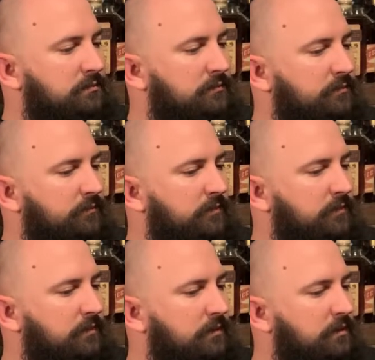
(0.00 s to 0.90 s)

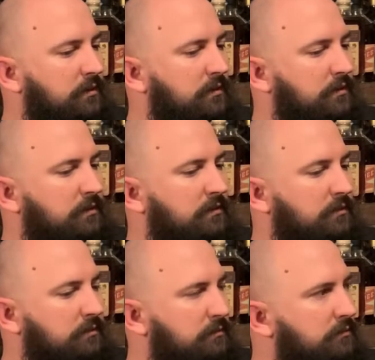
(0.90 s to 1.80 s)

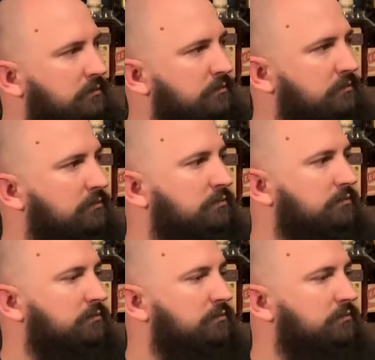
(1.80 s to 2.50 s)
(not speaking)